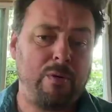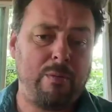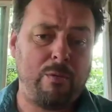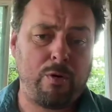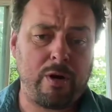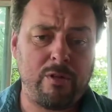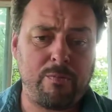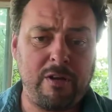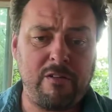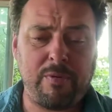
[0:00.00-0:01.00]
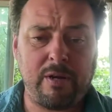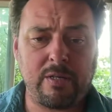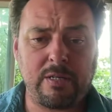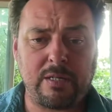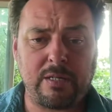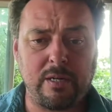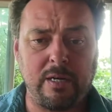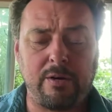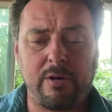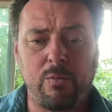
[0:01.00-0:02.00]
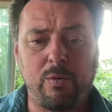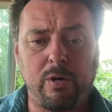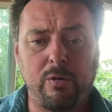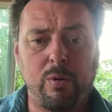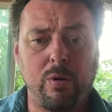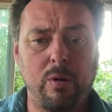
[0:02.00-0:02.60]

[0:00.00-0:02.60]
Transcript: we've been working with beef because that's an area where